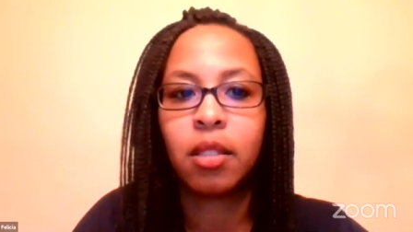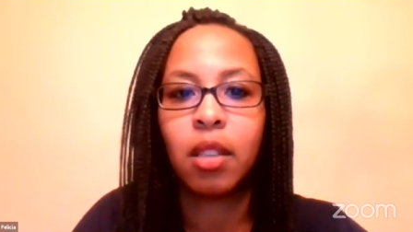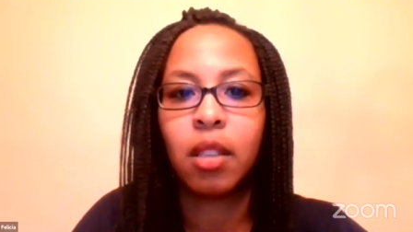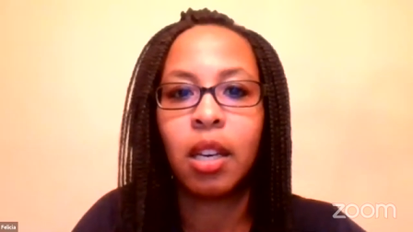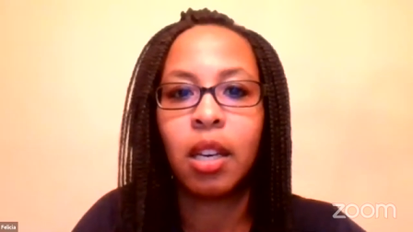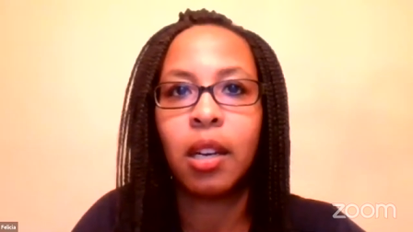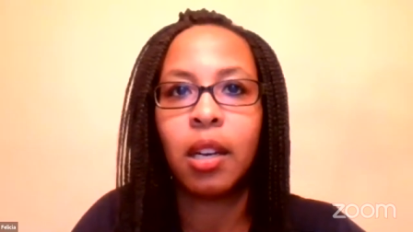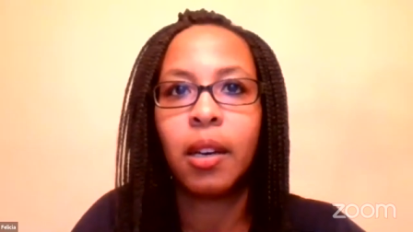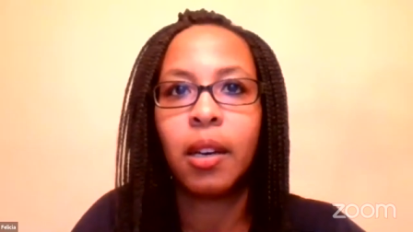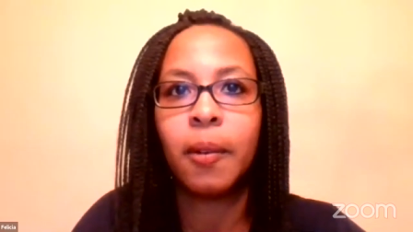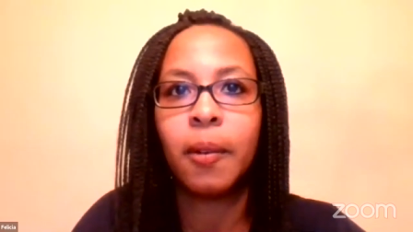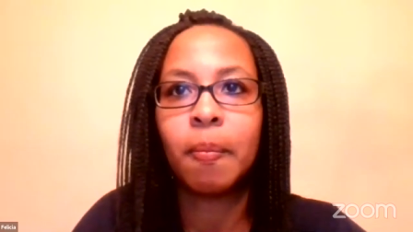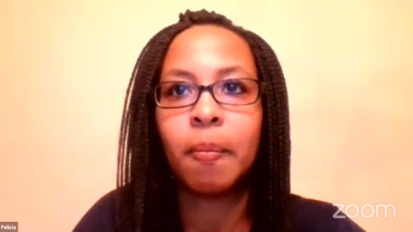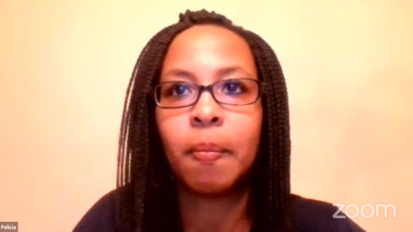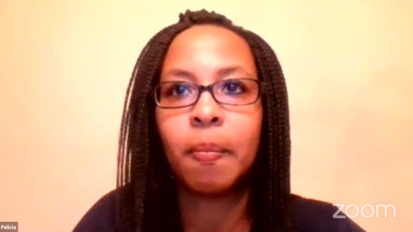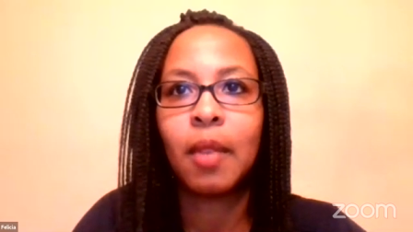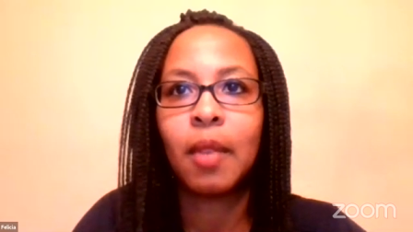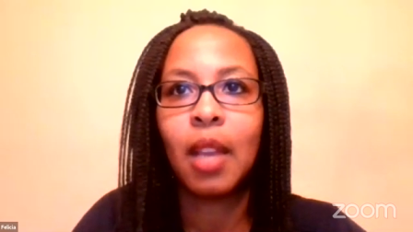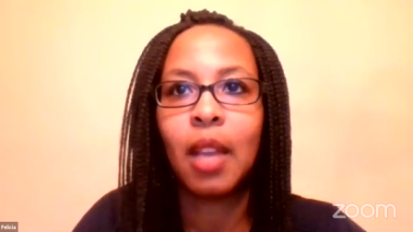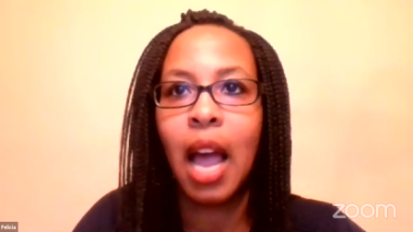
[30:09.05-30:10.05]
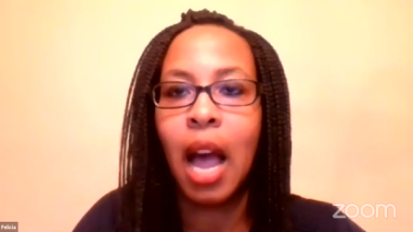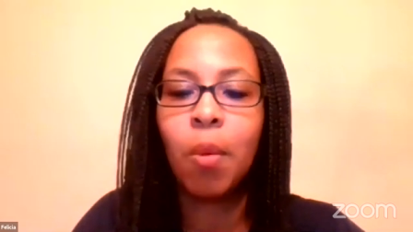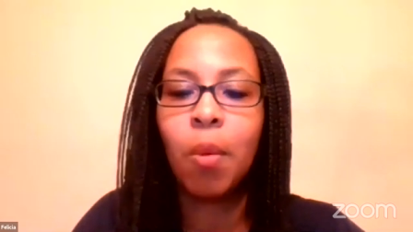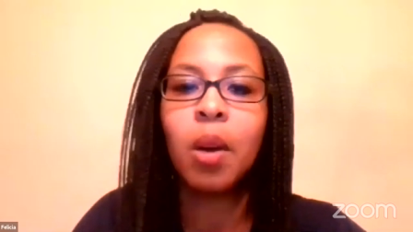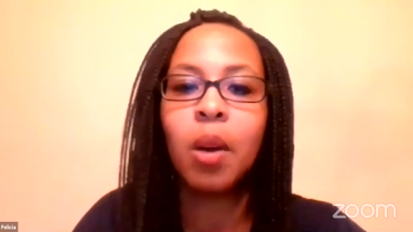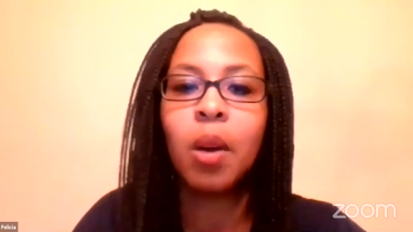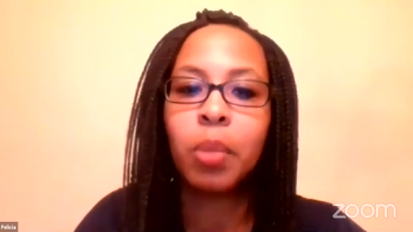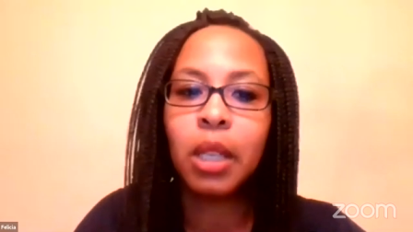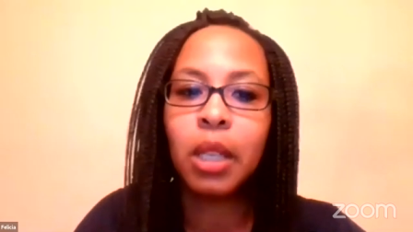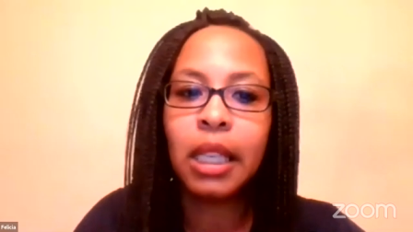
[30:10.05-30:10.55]
I will
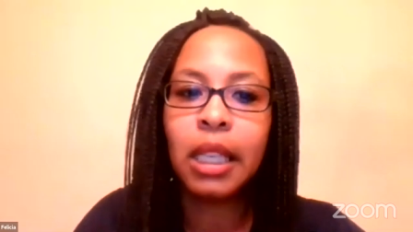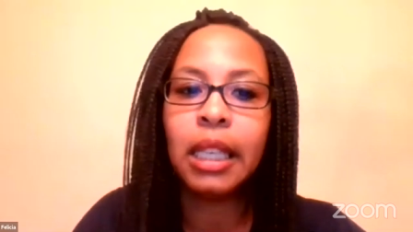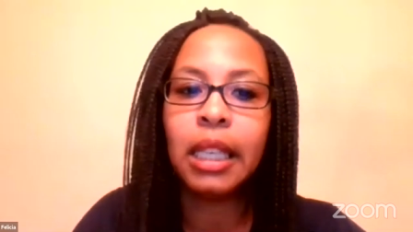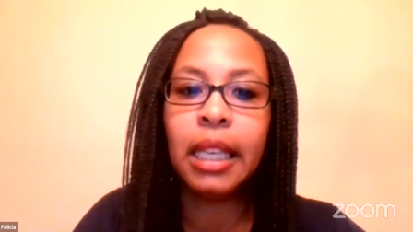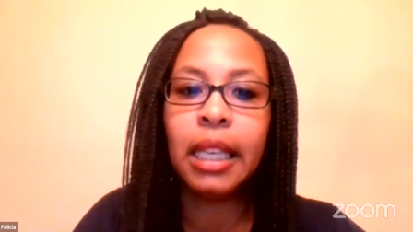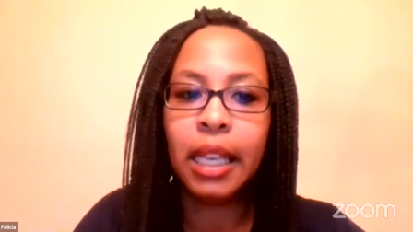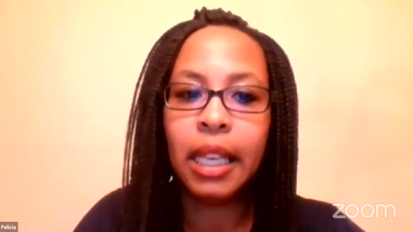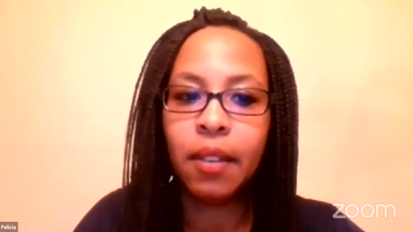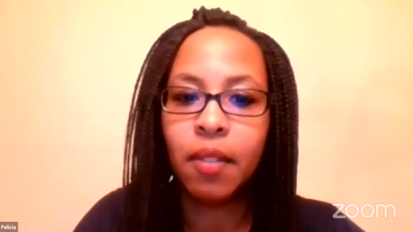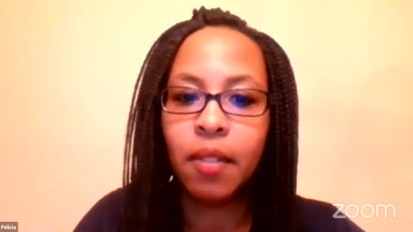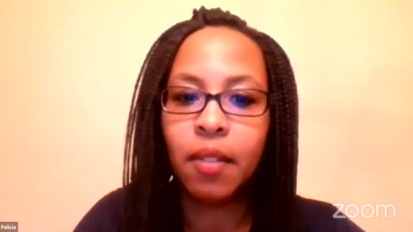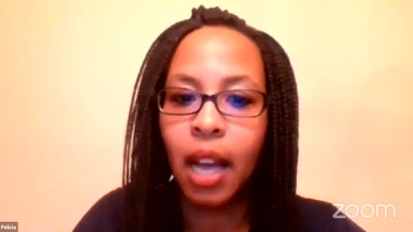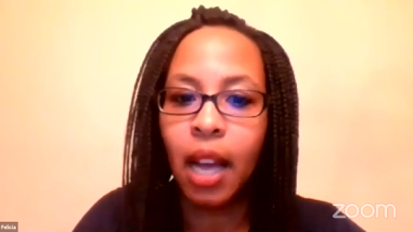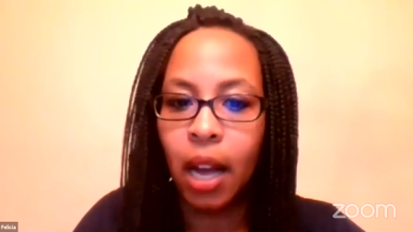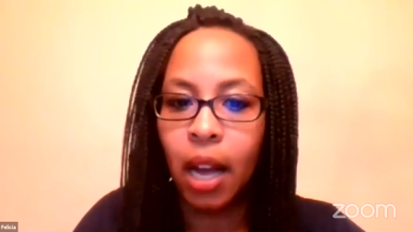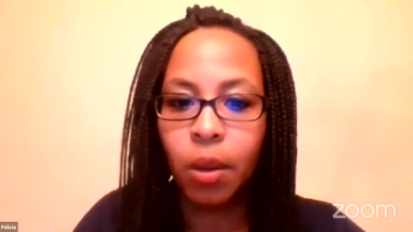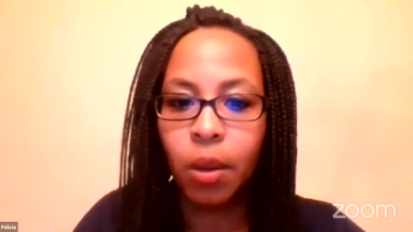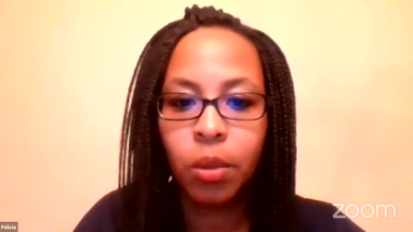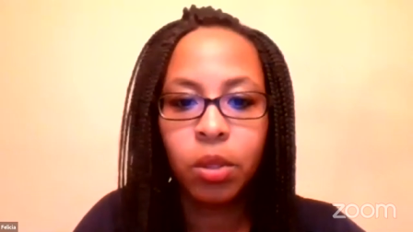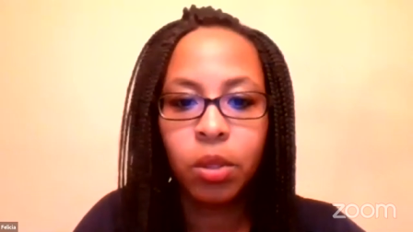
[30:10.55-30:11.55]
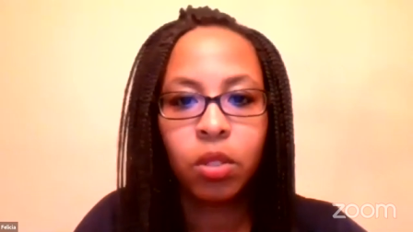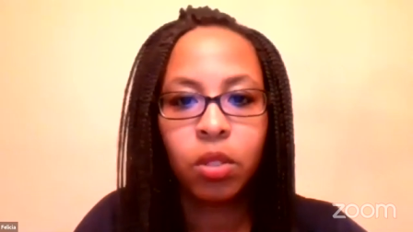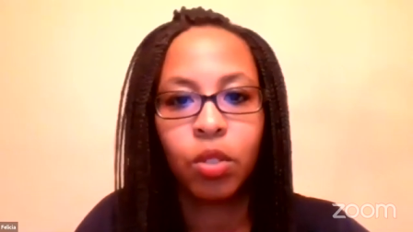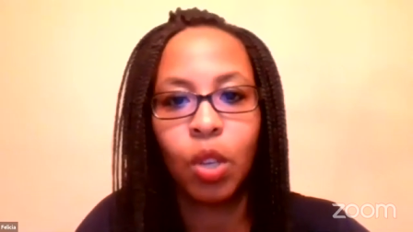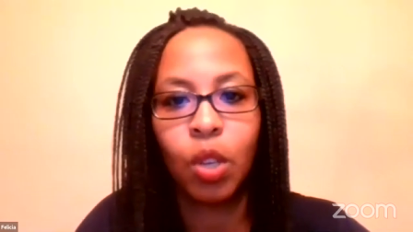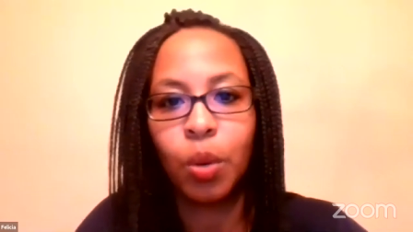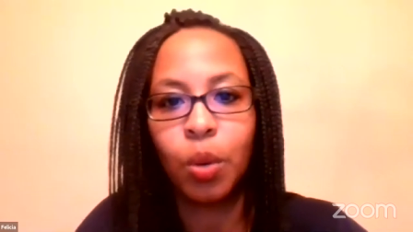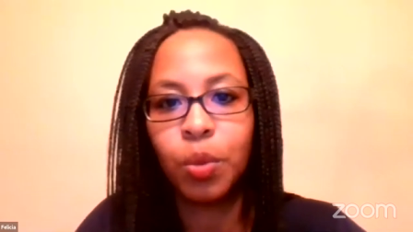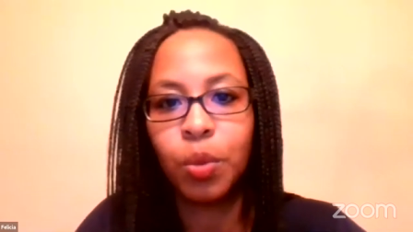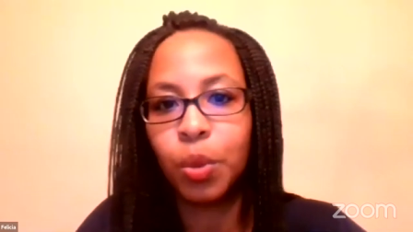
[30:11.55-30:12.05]
completely leave the house,
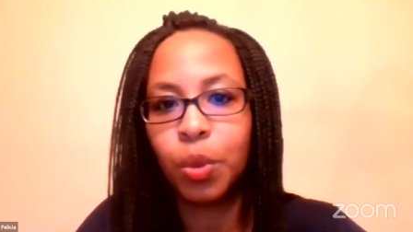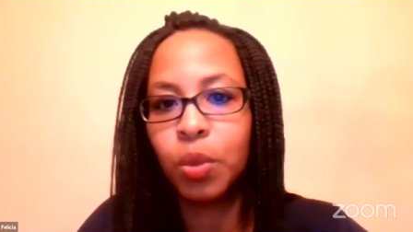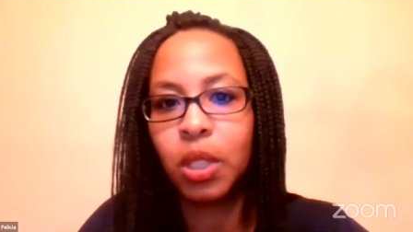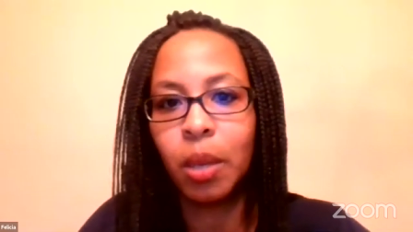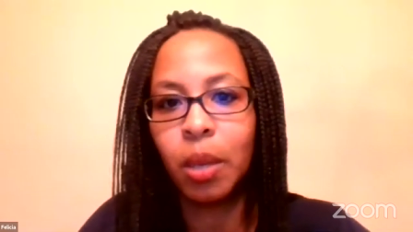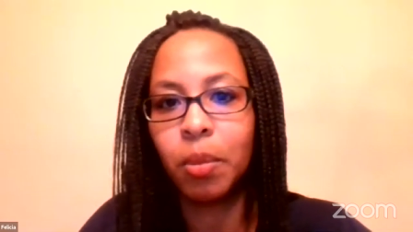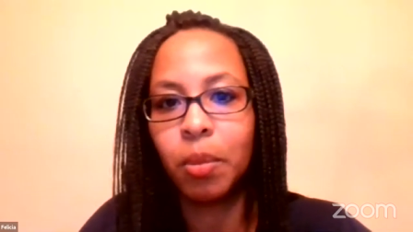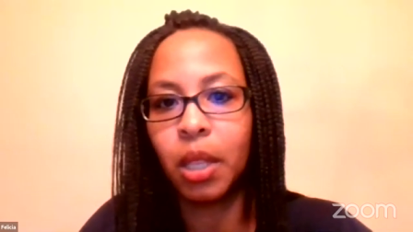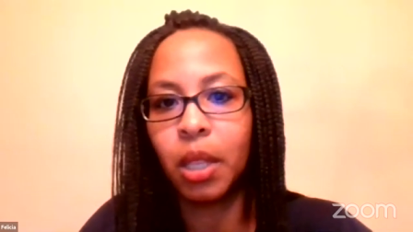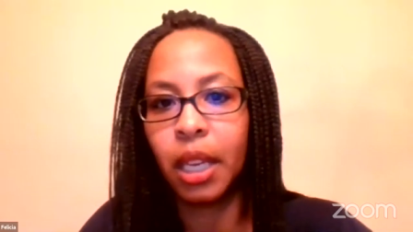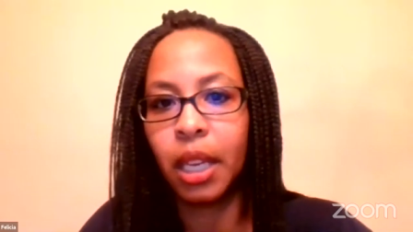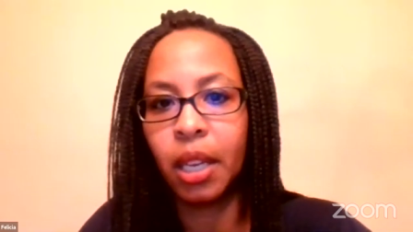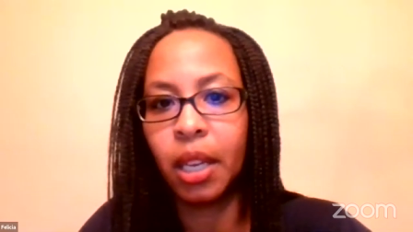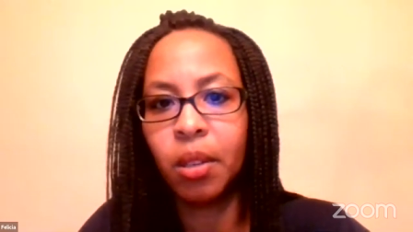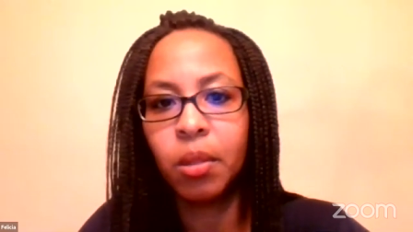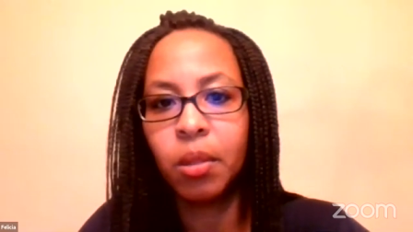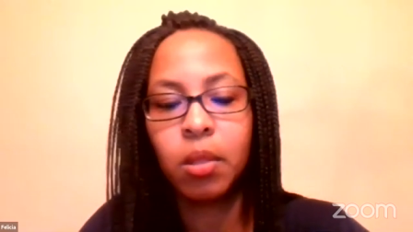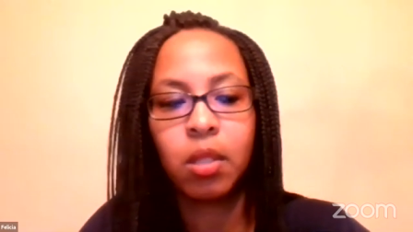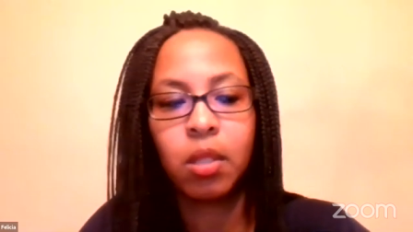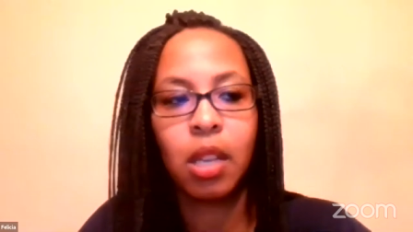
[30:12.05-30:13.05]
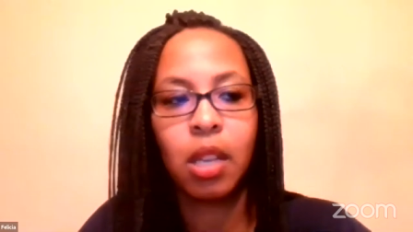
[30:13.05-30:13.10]
go do something else.